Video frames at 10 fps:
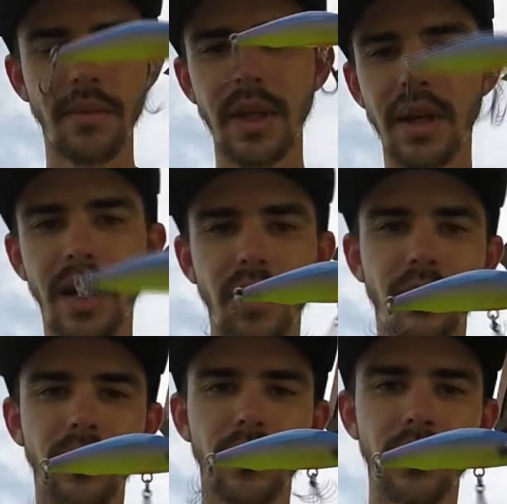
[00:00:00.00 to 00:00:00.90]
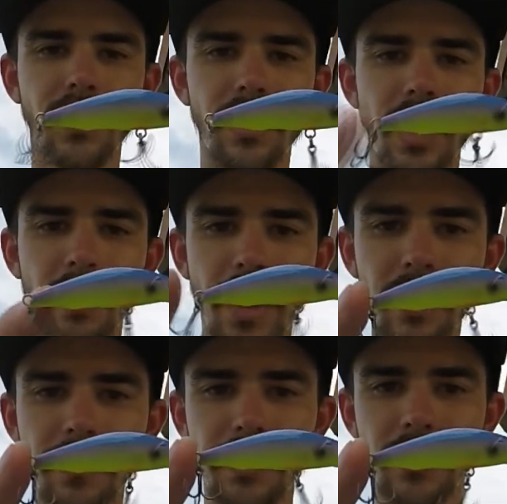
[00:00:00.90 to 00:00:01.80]
Now, a
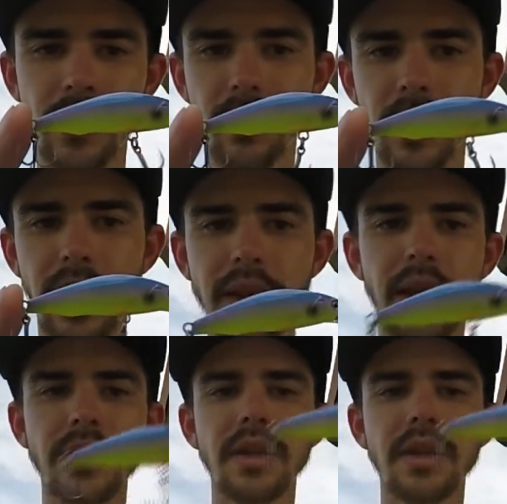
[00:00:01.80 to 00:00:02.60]
benefit for something like this,